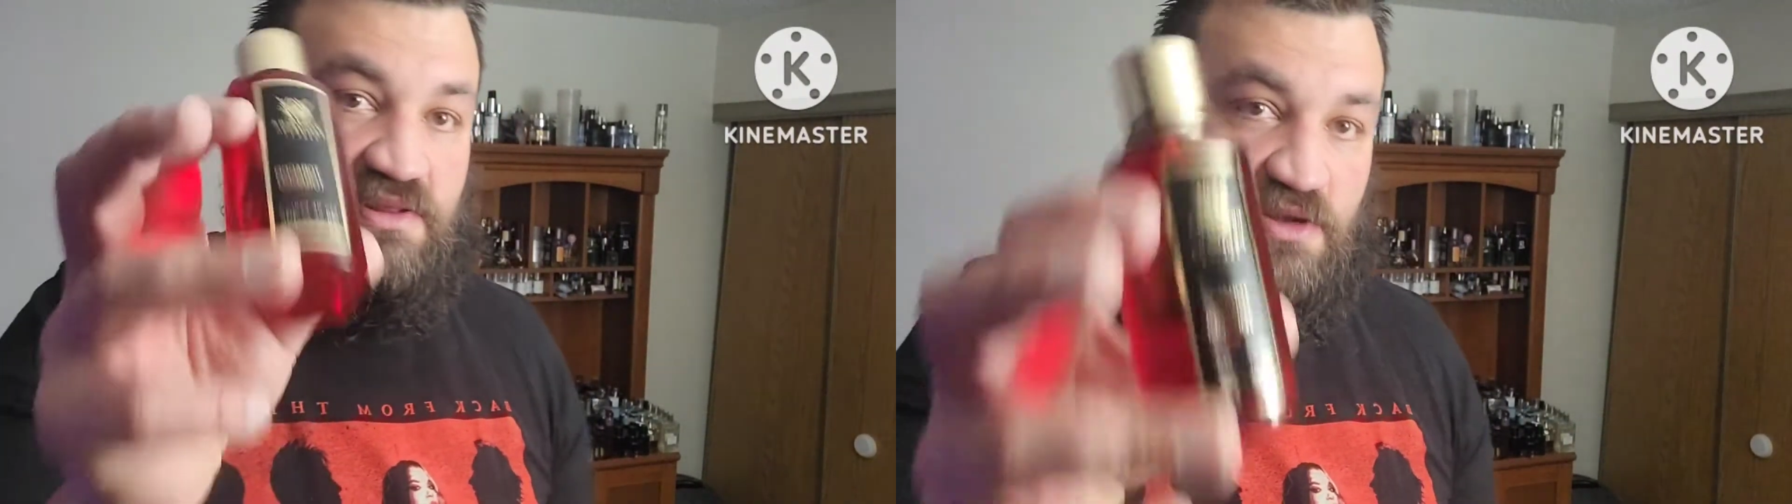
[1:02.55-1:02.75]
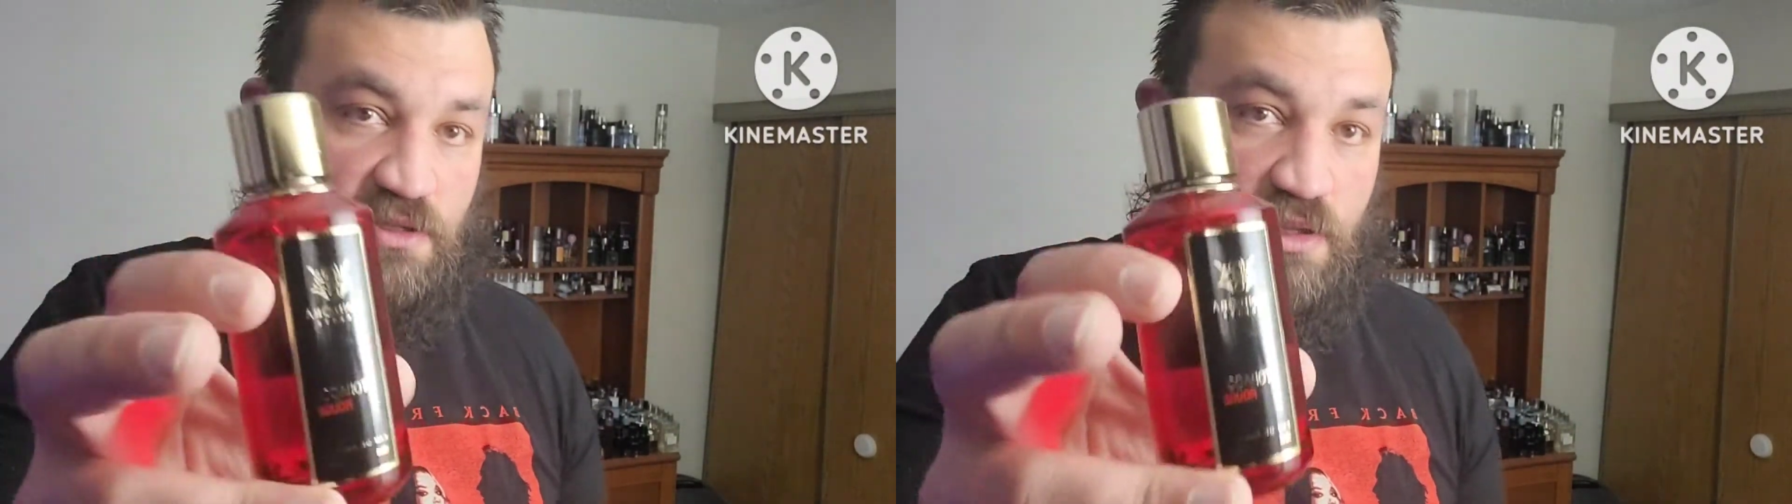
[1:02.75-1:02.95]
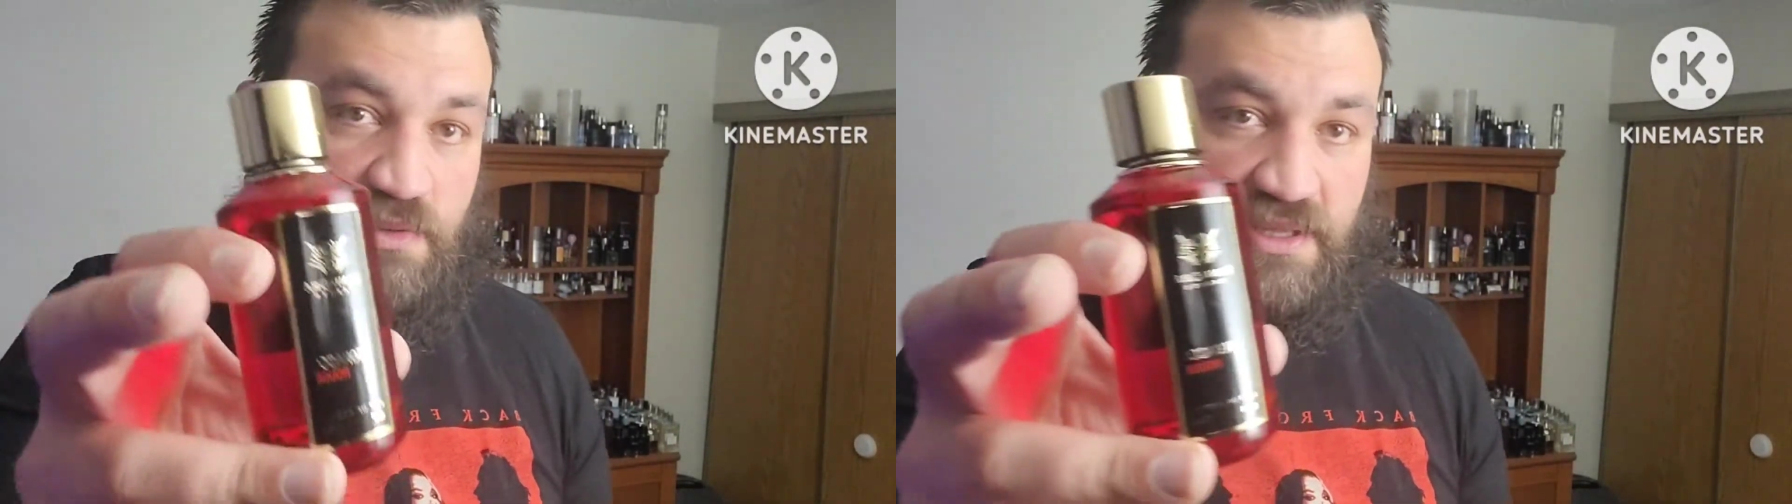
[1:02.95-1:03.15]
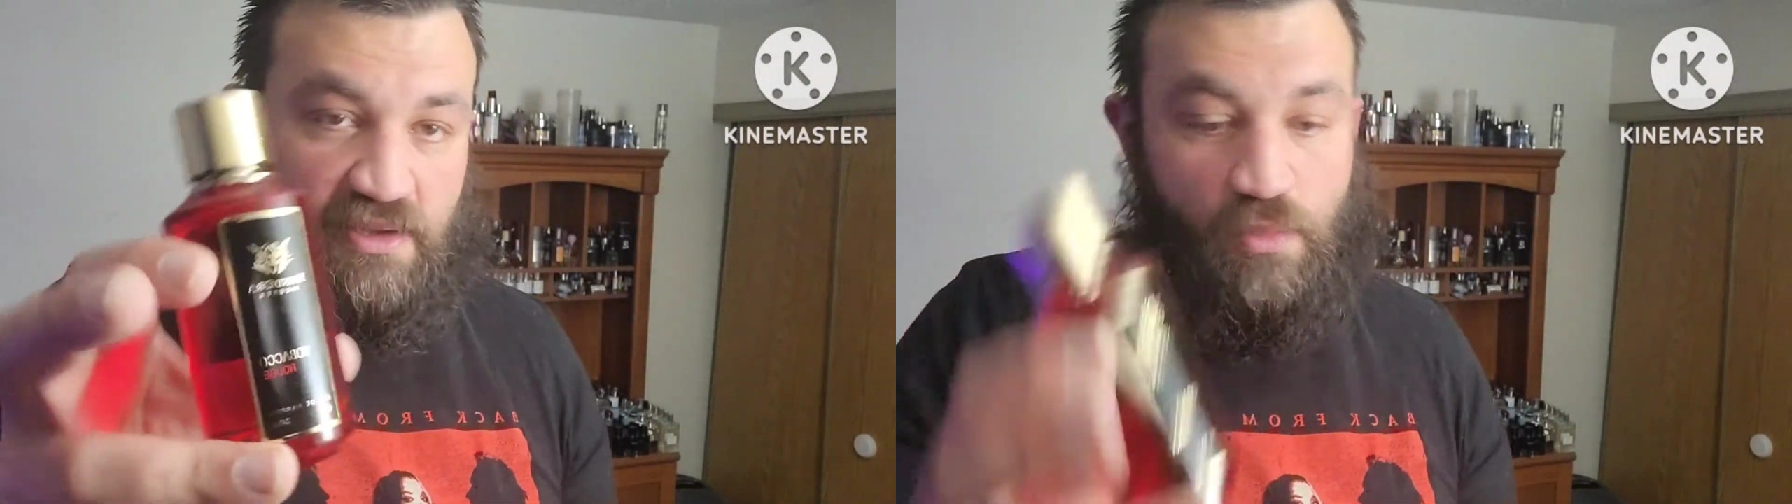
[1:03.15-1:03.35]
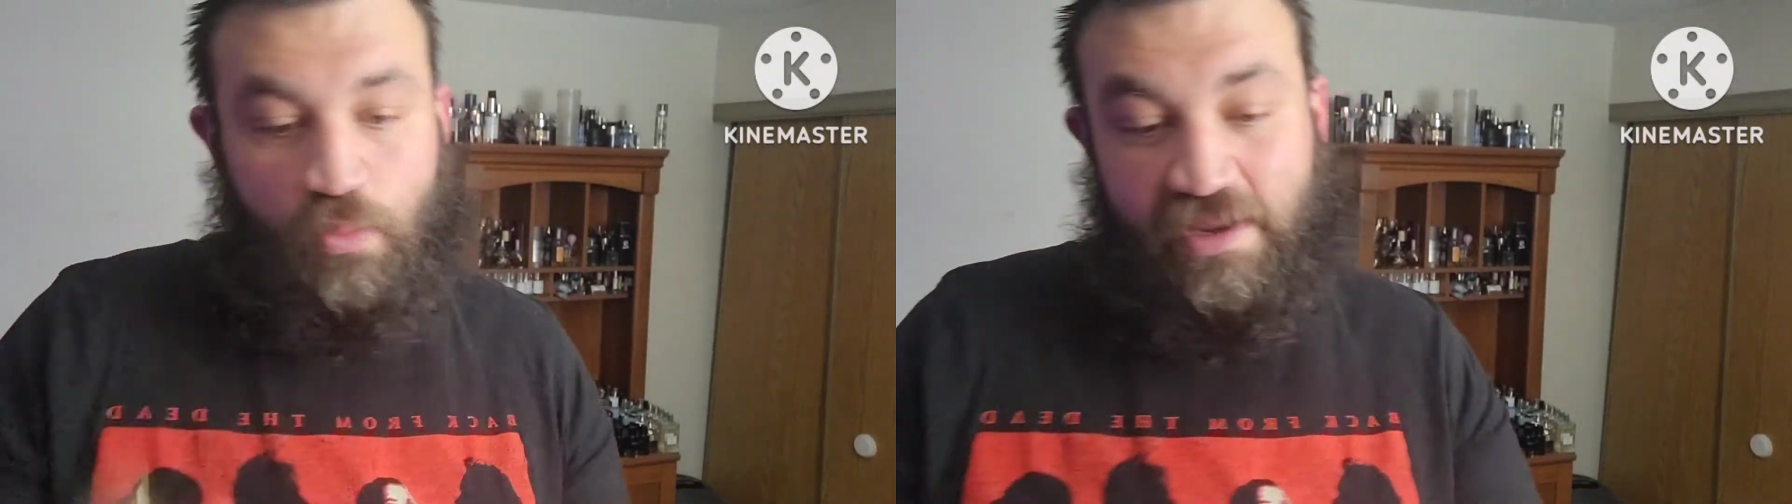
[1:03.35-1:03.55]
they're
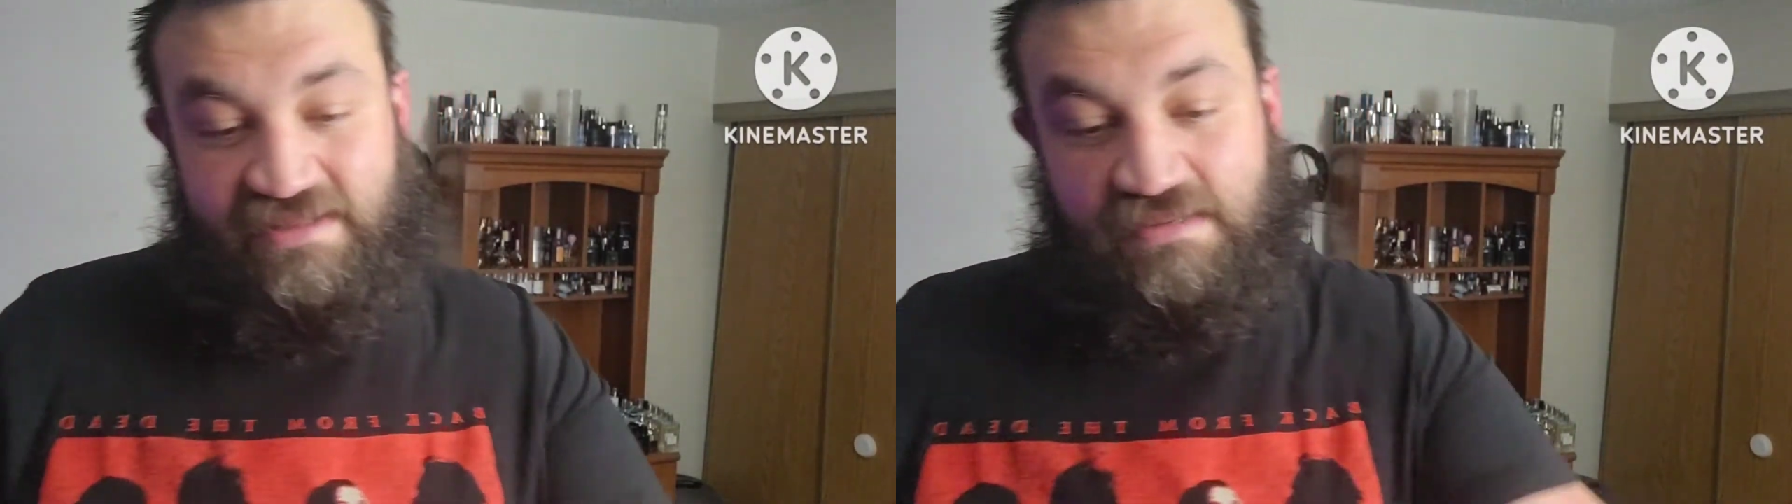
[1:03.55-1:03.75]
cloning red